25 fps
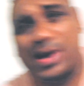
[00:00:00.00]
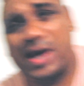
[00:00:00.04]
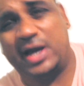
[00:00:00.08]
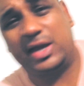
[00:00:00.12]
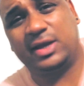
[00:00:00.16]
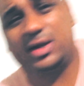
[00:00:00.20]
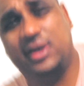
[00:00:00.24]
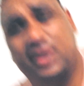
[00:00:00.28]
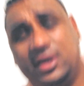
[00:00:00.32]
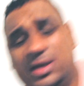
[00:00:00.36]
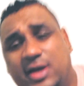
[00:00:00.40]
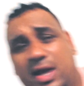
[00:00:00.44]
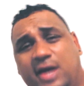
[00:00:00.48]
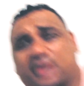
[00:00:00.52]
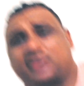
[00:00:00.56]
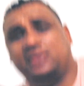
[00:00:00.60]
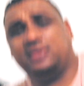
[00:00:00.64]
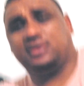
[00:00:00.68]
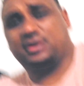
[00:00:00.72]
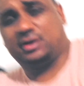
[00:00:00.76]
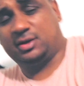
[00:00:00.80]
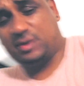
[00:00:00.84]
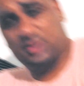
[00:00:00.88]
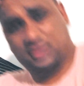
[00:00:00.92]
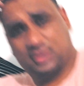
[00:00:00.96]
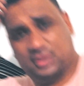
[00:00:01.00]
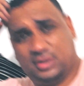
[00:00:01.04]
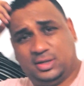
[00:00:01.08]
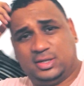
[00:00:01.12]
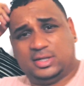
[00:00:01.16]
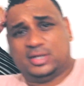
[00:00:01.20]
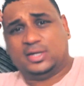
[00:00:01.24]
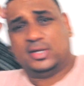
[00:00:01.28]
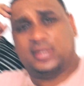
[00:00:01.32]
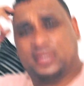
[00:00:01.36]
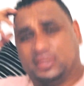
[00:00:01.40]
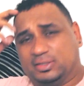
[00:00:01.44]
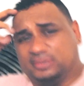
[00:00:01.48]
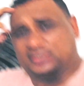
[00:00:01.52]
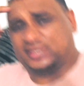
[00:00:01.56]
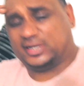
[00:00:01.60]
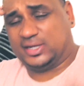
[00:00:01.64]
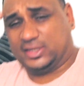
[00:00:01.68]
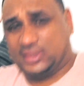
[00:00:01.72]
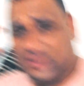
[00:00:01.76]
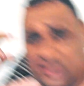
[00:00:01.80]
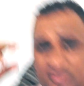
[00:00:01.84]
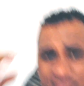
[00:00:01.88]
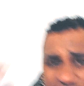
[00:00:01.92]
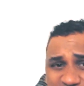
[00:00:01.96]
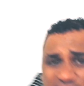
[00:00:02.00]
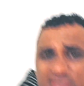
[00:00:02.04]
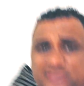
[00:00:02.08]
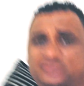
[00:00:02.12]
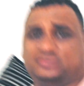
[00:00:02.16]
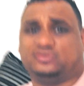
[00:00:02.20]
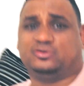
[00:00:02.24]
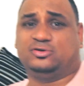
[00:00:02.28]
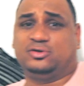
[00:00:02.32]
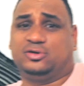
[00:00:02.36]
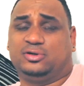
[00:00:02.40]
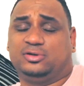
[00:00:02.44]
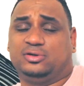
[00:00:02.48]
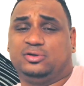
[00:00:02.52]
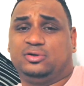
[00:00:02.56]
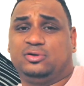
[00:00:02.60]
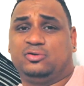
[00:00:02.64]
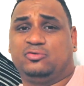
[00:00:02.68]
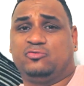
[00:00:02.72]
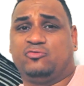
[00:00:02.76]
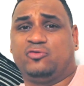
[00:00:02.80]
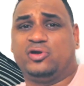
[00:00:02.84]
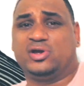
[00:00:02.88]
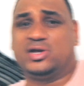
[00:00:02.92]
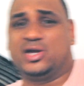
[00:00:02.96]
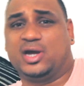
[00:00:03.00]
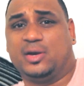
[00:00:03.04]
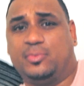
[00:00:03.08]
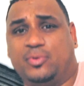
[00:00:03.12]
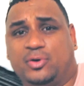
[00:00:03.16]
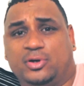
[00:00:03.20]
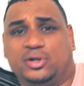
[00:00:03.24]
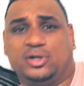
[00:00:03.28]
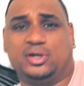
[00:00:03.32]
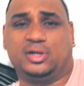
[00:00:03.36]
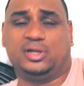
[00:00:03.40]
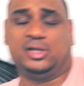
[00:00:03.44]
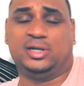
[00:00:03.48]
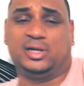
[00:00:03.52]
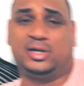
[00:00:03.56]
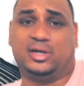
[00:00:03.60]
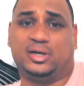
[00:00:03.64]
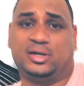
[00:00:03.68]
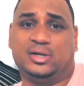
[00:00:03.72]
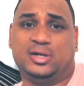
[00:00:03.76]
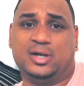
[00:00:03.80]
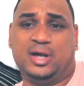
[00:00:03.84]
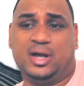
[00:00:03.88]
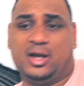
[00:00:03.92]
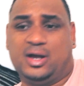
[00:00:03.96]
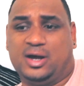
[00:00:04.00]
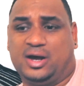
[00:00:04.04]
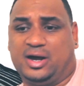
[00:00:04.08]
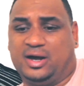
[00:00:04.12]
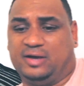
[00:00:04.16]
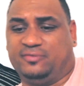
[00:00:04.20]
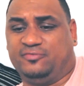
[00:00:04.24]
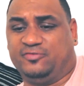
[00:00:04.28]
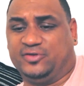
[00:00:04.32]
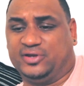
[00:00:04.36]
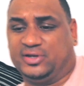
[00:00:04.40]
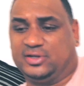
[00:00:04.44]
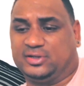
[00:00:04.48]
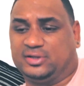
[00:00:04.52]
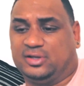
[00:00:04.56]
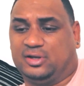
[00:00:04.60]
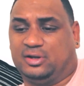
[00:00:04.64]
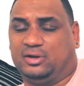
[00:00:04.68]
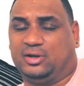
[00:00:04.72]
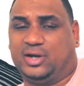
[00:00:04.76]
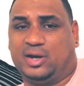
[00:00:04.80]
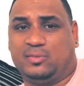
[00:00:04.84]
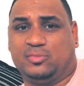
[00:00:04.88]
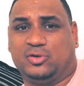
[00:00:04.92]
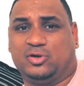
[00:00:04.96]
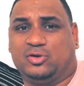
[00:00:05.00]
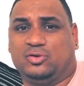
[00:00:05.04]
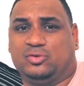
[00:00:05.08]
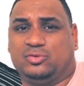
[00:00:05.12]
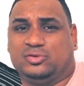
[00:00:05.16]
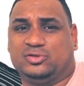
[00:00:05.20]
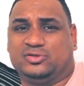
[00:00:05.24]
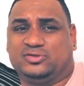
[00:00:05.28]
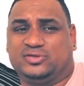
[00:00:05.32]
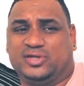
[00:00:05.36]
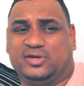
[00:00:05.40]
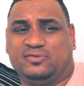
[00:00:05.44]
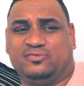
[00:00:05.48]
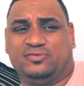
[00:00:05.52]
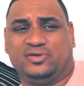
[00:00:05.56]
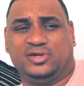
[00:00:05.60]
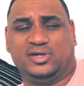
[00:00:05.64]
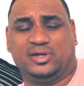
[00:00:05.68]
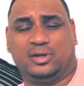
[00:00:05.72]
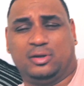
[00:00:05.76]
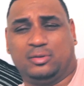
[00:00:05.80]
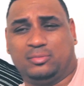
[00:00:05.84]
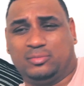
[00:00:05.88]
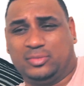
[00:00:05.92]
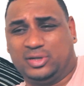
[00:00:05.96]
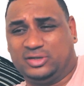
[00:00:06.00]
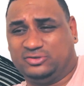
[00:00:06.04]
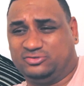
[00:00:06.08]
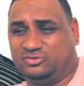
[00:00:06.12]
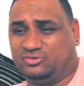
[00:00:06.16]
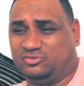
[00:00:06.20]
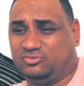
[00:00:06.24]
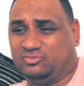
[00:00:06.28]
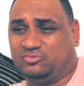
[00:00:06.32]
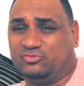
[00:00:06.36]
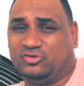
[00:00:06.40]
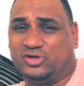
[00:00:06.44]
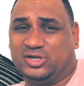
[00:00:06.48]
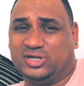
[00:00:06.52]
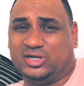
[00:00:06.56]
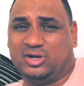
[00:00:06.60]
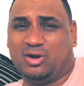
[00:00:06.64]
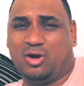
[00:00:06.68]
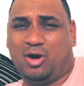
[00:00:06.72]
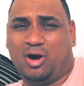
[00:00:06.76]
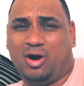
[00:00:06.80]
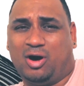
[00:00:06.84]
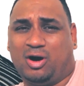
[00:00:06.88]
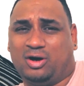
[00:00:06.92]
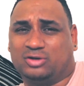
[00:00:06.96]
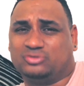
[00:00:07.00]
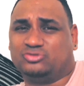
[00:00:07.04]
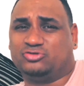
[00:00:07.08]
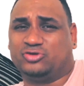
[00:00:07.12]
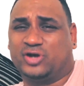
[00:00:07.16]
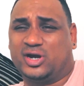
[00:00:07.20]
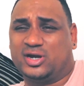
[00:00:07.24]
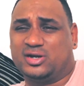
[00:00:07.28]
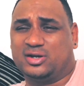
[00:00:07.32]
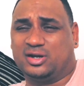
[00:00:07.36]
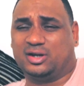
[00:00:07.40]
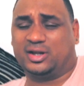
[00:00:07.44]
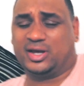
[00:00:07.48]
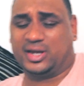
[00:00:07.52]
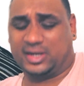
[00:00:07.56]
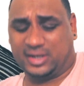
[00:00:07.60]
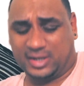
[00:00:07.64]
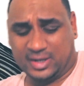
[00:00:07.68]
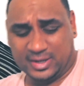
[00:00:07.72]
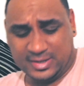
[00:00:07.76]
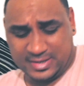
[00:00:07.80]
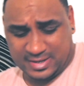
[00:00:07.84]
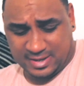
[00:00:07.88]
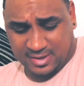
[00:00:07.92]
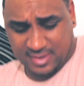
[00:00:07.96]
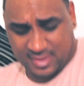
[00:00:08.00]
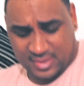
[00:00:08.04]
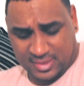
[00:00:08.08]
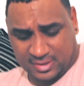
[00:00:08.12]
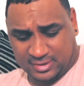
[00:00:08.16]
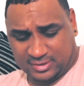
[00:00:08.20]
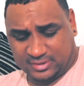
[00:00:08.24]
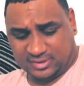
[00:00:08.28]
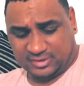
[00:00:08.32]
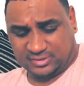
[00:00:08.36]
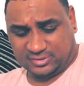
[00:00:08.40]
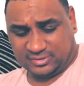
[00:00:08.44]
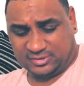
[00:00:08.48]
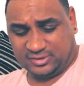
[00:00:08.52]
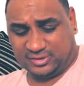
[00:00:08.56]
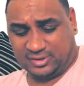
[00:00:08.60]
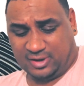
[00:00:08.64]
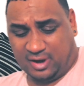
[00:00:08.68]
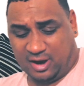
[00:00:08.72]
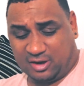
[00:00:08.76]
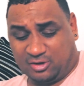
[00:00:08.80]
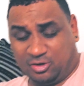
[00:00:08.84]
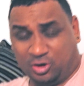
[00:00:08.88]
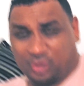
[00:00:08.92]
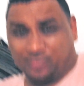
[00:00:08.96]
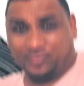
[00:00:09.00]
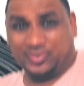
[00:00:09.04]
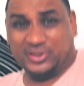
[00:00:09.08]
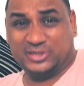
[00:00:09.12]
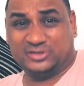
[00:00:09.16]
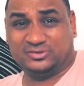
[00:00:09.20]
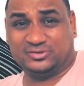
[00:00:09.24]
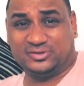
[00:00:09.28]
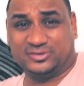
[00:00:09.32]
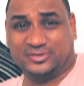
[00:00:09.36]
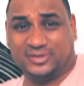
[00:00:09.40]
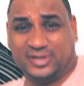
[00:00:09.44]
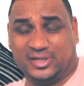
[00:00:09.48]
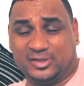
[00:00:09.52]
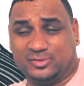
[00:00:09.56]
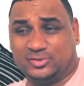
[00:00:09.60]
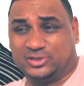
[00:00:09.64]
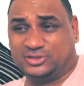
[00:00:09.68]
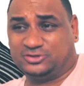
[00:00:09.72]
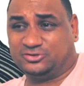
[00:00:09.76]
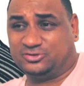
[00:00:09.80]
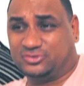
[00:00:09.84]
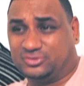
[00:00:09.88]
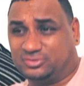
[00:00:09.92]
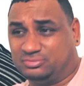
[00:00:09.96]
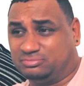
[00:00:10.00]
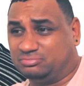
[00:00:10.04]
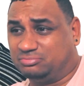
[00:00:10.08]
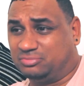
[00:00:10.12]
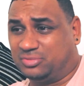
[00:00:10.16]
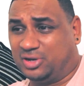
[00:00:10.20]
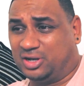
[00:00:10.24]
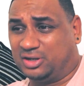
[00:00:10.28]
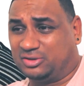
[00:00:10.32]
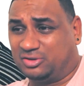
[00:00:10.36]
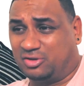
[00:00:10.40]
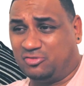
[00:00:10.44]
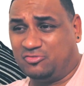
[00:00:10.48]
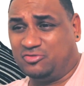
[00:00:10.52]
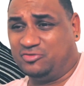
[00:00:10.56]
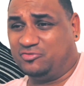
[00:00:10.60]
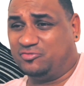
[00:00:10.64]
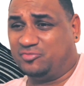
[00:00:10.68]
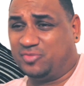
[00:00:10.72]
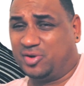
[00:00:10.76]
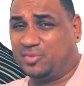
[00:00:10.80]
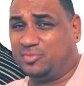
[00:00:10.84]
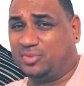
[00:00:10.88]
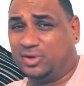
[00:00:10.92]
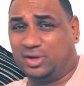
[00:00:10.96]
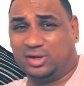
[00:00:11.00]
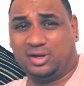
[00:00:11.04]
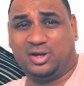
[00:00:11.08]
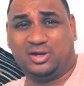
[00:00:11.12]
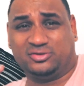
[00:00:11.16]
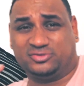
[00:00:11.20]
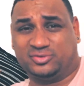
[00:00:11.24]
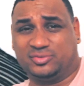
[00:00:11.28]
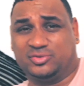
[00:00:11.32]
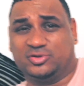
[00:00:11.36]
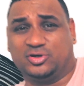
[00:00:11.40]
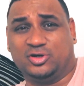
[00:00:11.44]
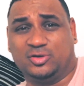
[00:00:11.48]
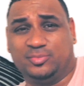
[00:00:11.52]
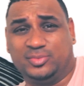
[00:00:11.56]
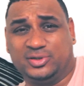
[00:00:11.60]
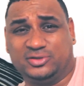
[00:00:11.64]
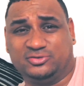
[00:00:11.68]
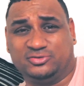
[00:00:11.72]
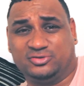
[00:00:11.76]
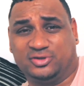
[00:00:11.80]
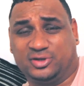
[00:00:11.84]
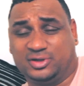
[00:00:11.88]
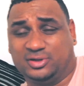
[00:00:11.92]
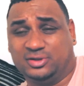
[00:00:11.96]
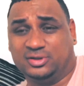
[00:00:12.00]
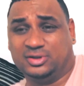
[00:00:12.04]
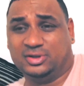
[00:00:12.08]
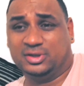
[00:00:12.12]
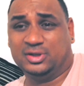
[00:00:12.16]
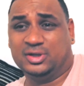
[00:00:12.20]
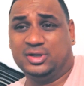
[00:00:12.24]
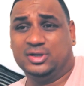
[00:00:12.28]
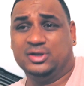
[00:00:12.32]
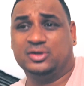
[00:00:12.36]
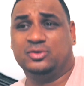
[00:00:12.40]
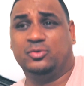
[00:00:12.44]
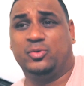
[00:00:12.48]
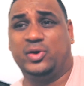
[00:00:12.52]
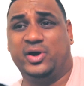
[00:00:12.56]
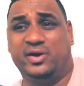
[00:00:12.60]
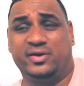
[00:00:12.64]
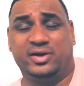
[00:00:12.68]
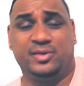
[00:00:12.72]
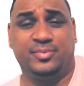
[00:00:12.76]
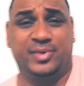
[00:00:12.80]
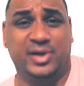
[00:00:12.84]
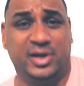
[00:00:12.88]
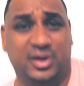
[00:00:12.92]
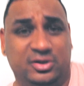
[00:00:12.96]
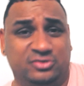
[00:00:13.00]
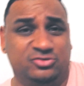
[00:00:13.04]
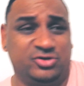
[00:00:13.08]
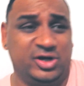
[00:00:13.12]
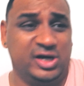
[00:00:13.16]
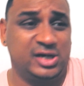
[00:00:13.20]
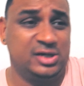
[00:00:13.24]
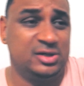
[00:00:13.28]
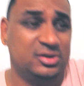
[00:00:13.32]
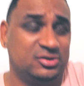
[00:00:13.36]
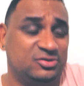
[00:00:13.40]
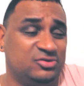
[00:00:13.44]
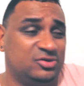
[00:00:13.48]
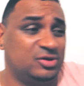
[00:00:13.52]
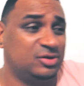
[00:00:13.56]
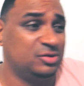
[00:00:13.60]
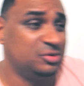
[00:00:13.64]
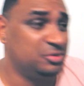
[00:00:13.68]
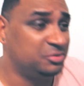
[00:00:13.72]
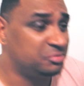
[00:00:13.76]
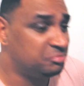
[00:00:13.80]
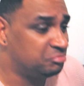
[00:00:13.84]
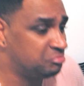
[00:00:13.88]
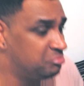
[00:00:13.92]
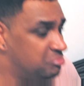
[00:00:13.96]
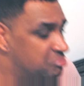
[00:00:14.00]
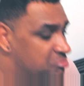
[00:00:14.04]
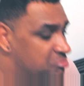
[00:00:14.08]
back, and yeah, definitely to recap on earlier, I think the Climacool is definitely it's a really hard trainer. Like, I got a blister today, which I don't even remember the last time I got a blister wearing a pair of trainers, so